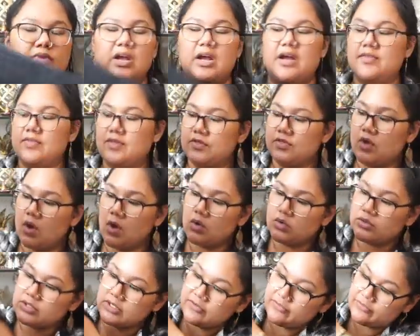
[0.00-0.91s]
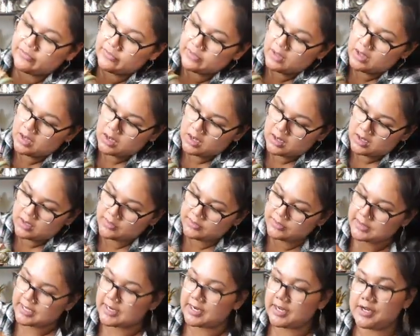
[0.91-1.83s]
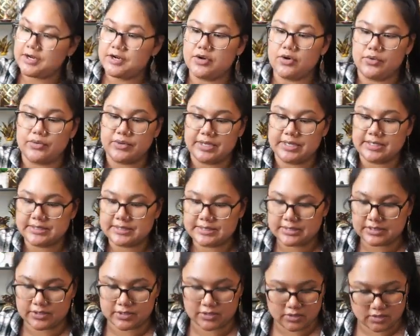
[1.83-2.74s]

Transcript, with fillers: and then the only flaw that I noticed